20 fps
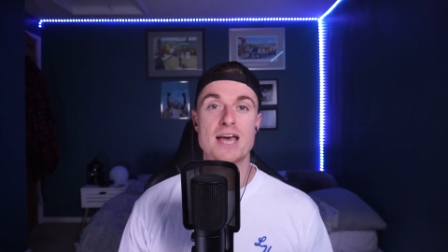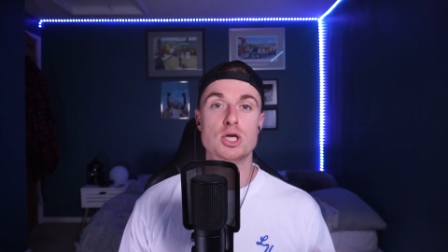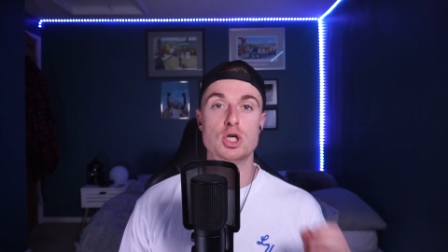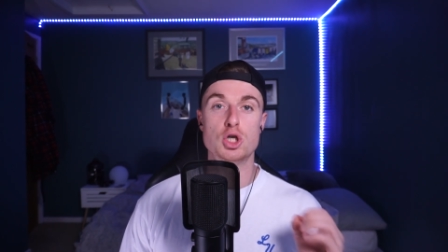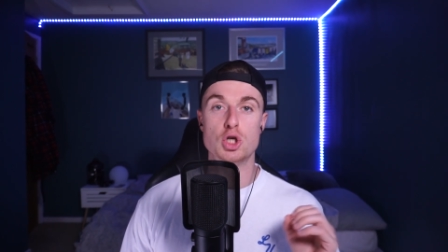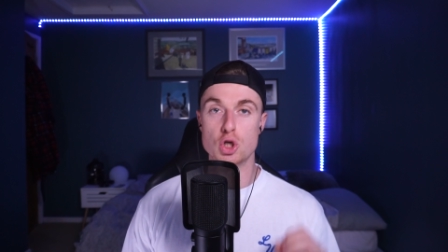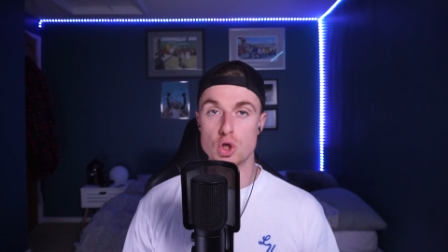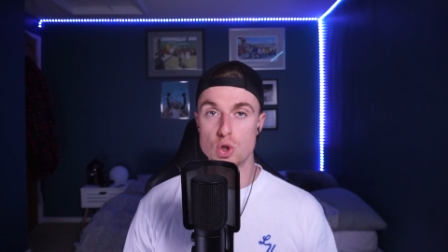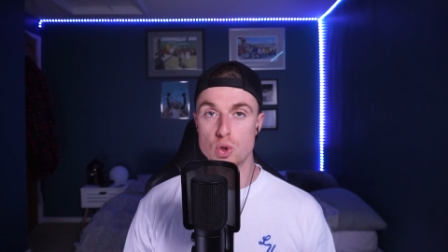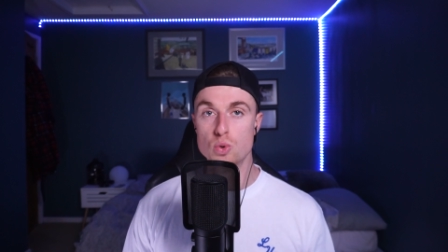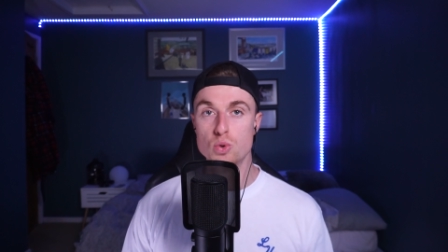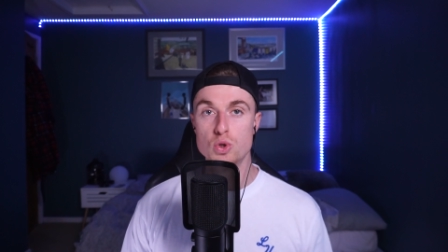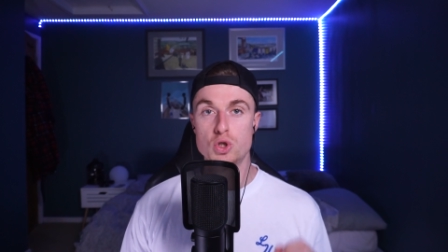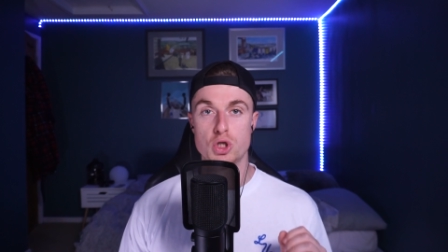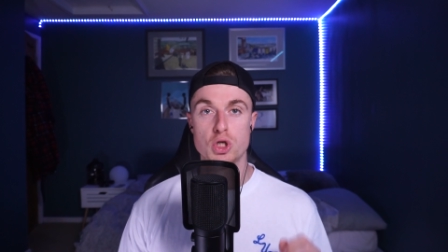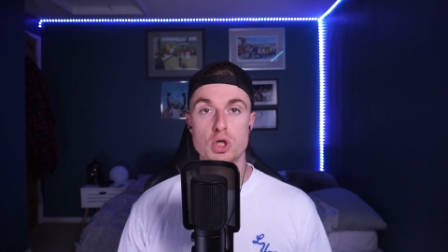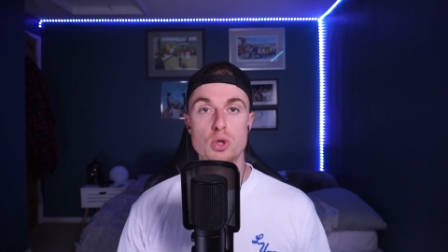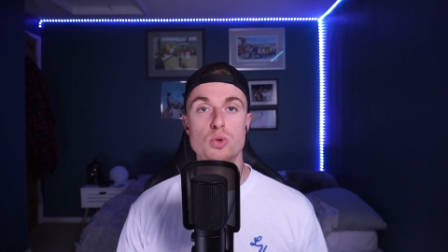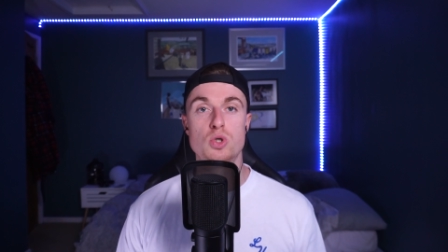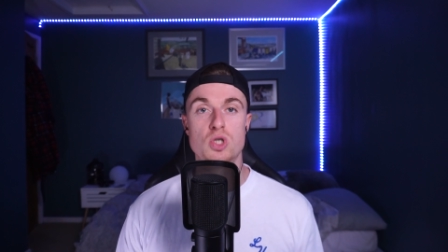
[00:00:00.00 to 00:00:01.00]
A
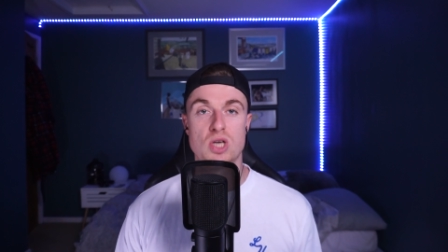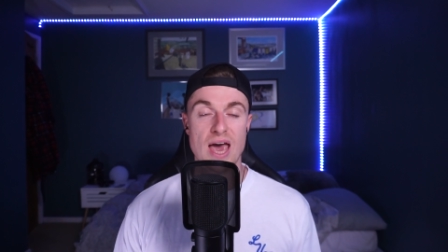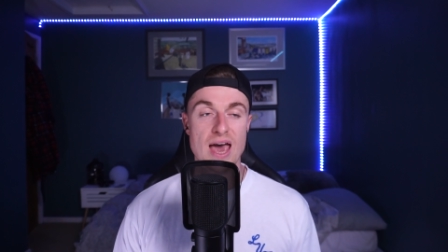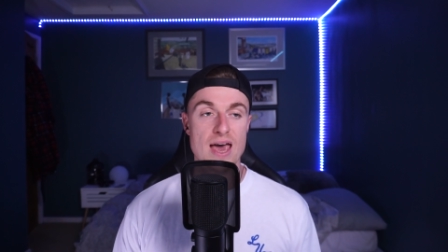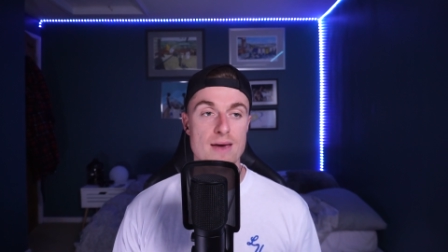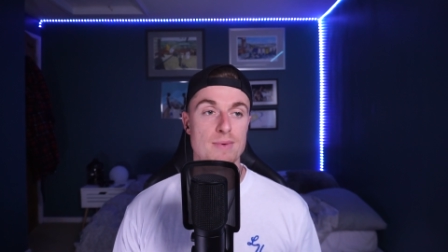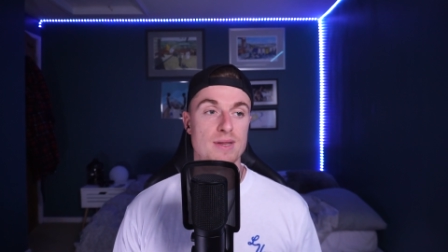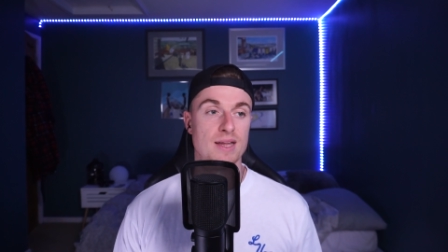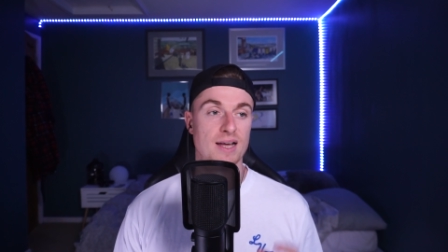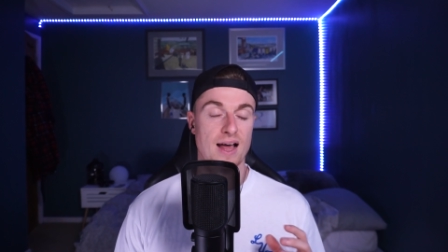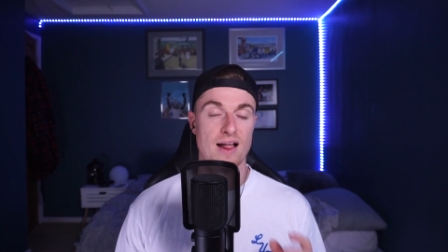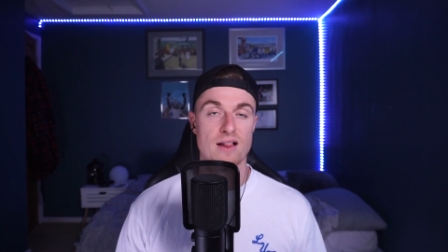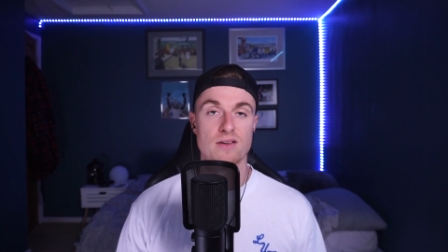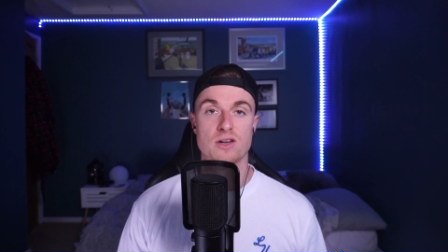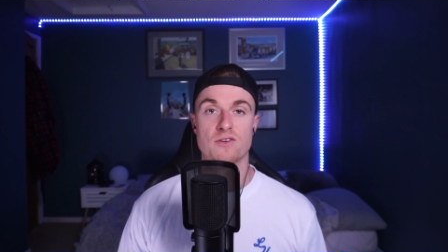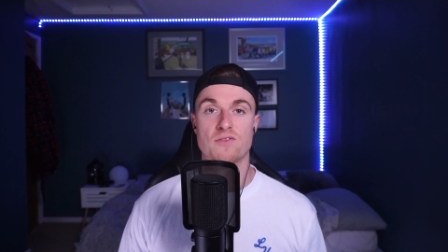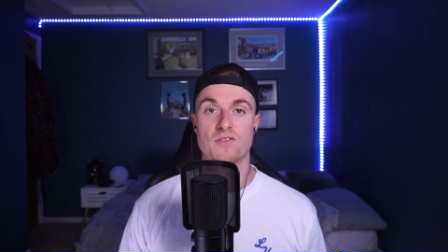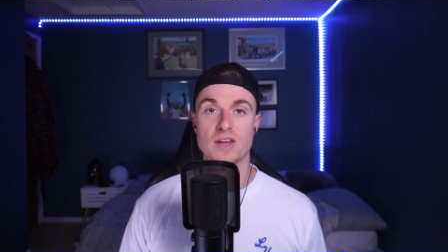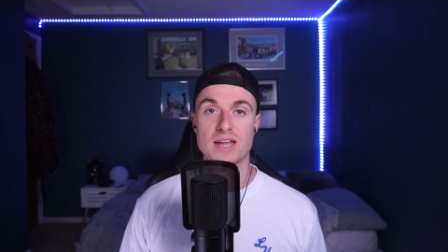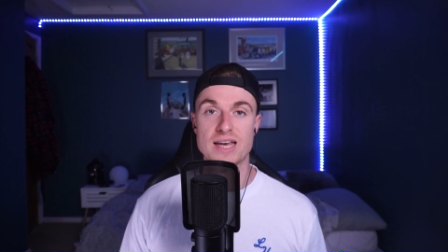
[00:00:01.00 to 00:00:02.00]
huge, huge game in the
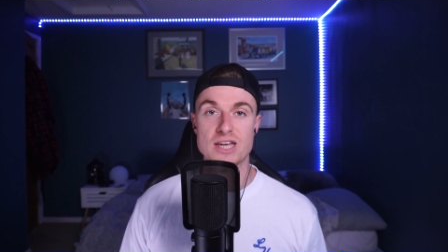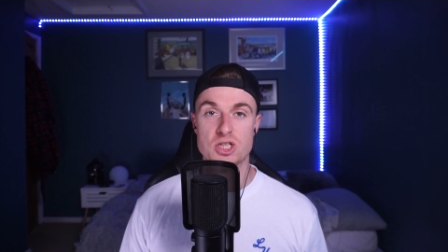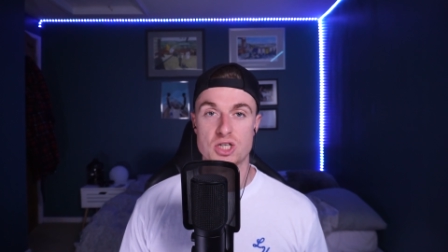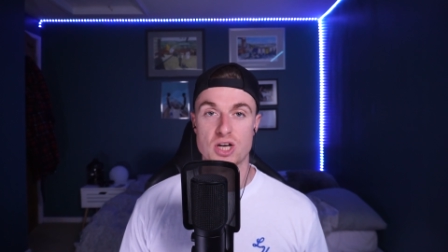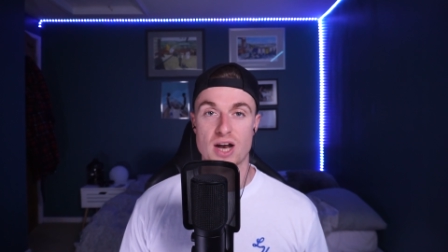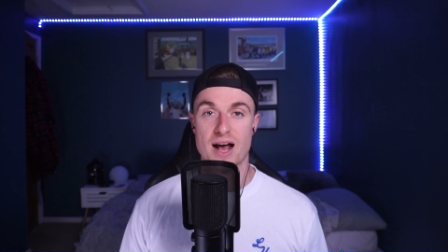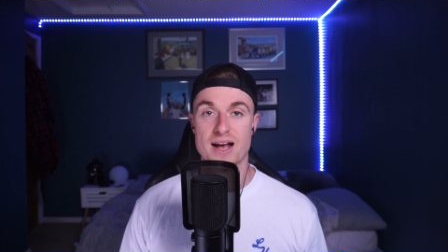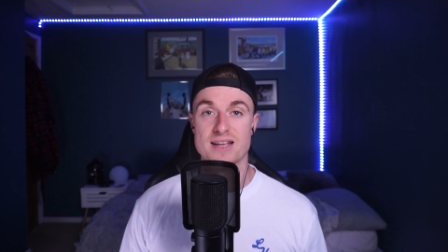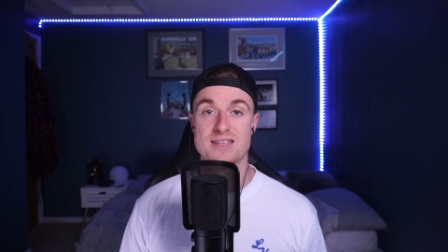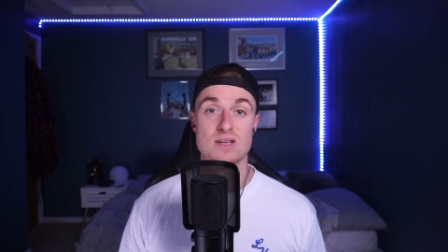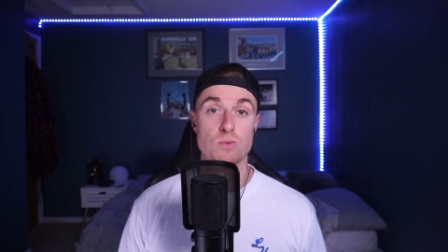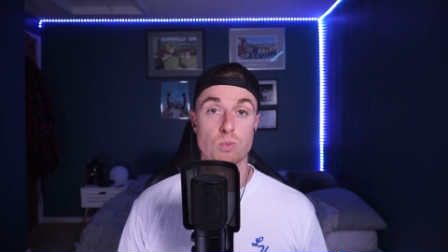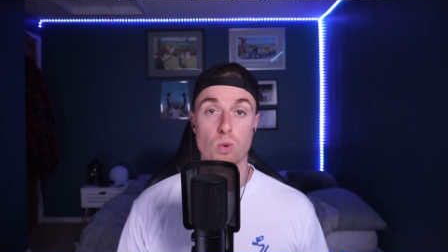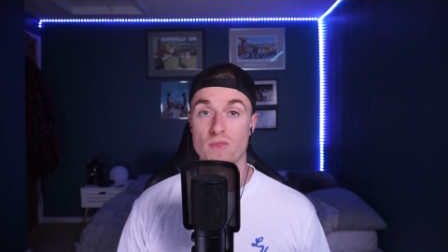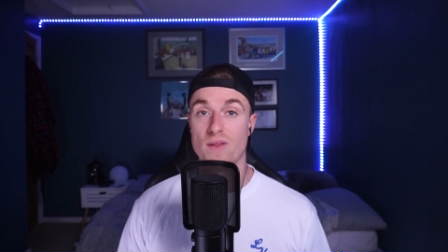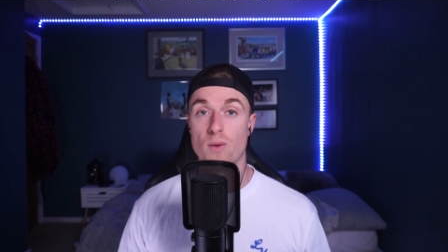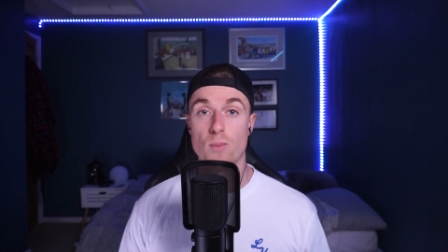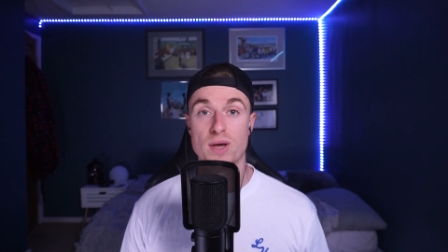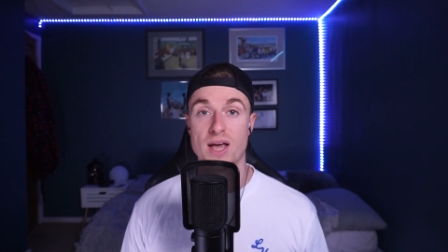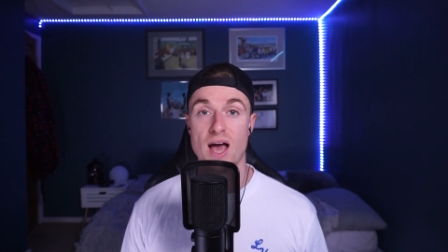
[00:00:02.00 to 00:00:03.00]
calendar for Leeds
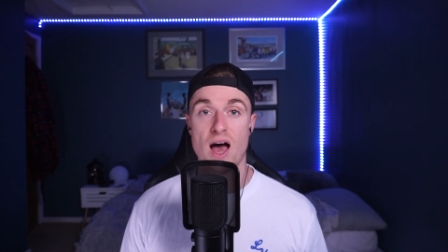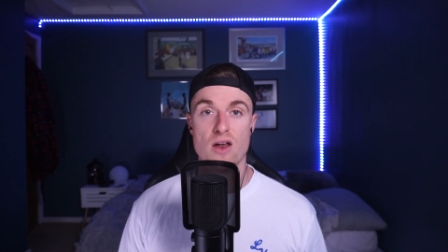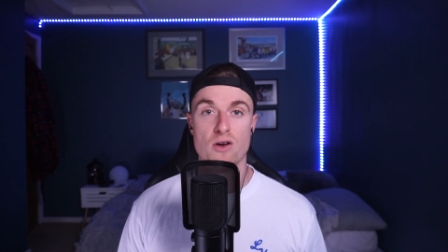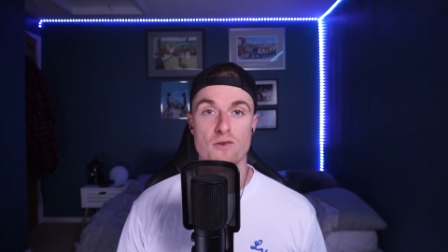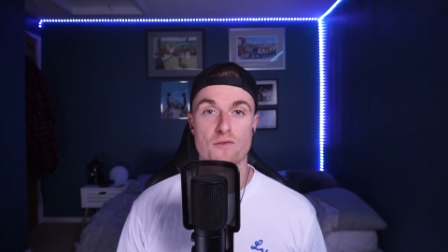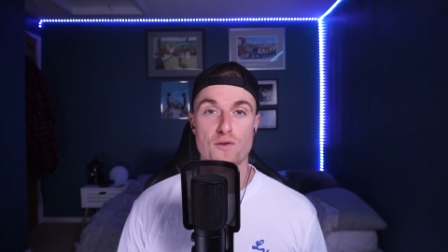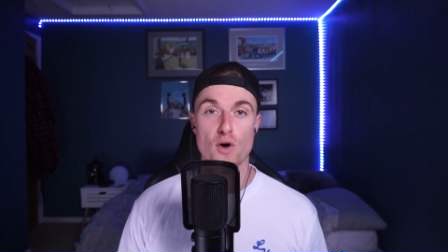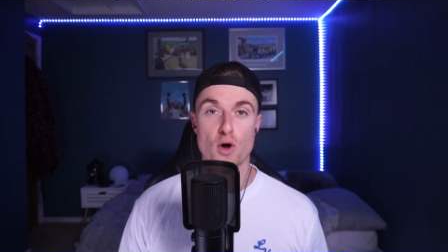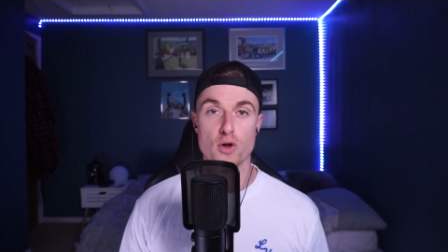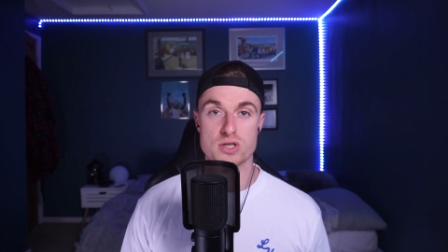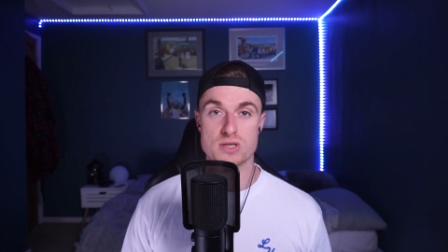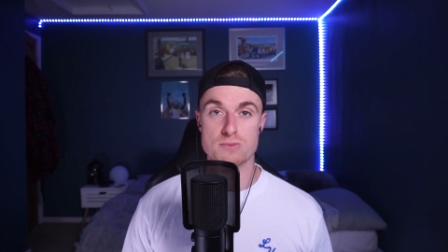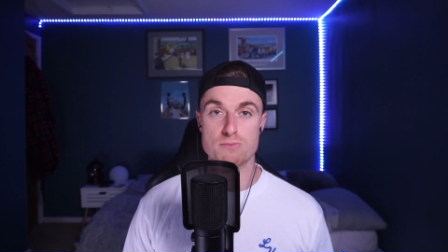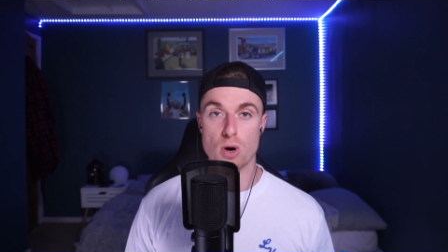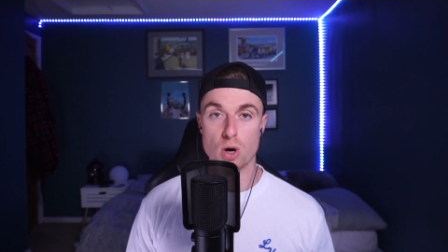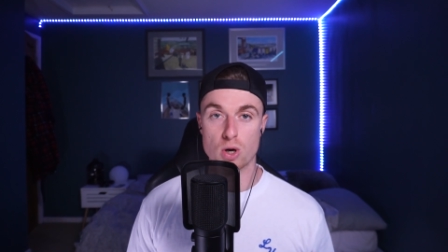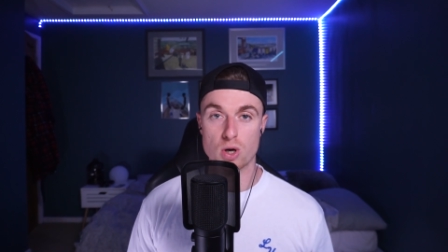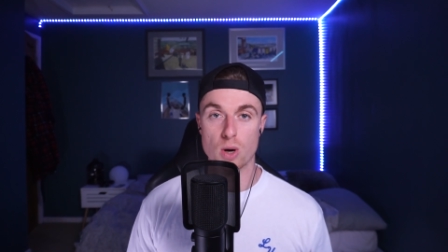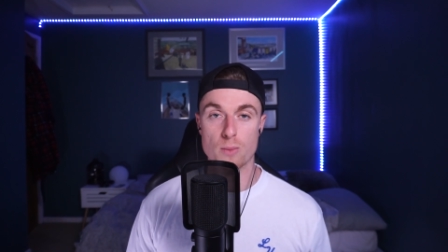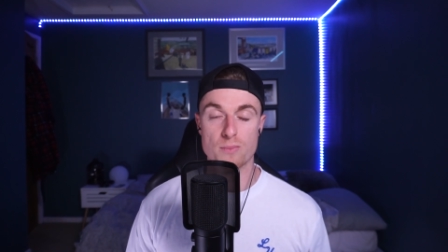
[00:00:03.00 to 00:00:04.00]
United. One that we can't afford
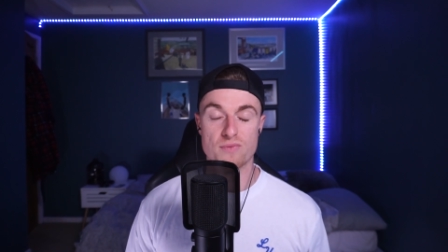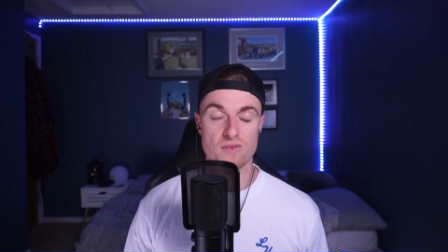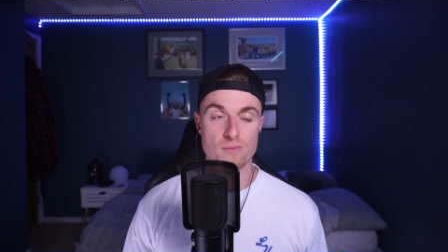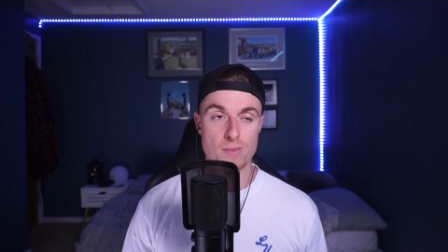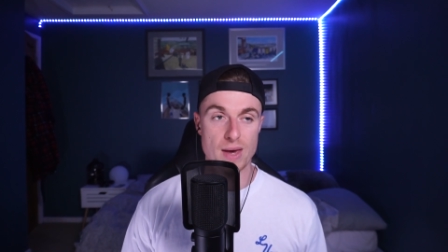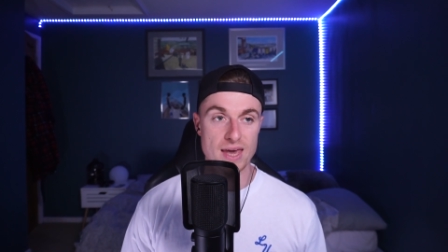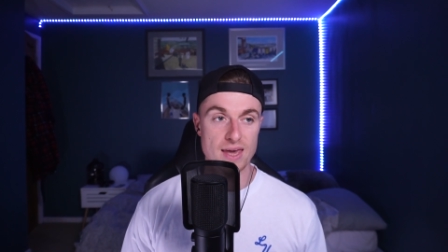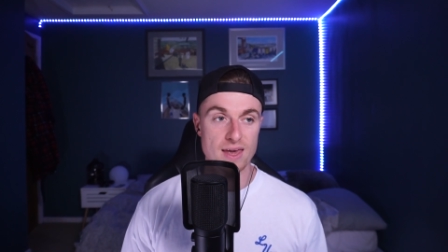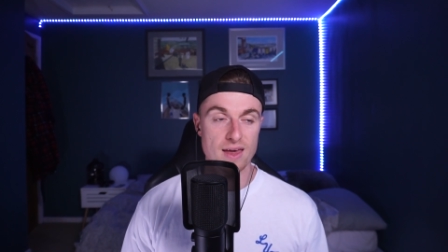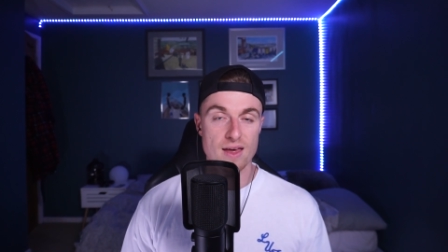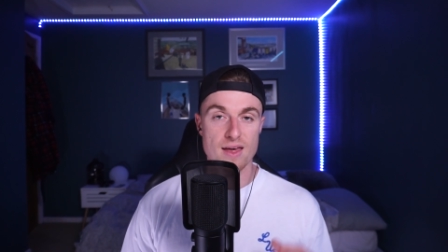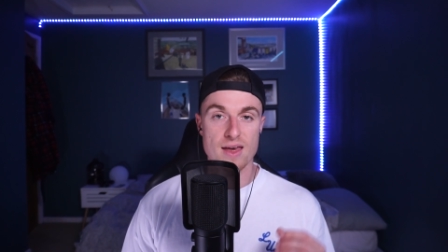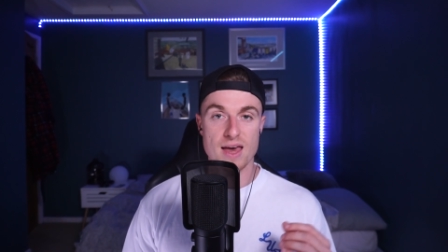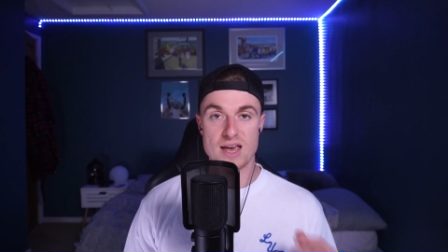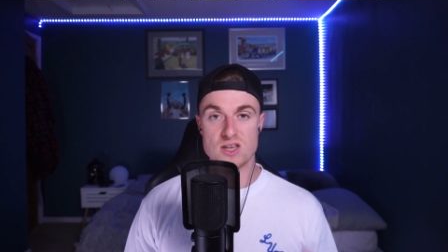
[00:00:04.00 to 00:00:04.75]
to muck up for me.